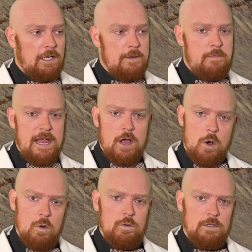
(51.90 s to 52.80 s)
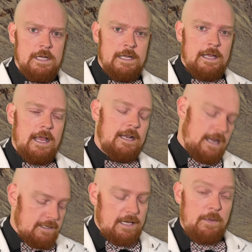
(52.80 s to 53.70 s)
really big hole. And,
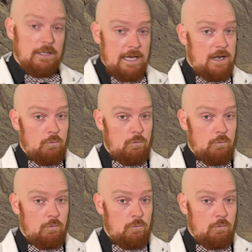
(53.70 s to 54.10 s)
and typically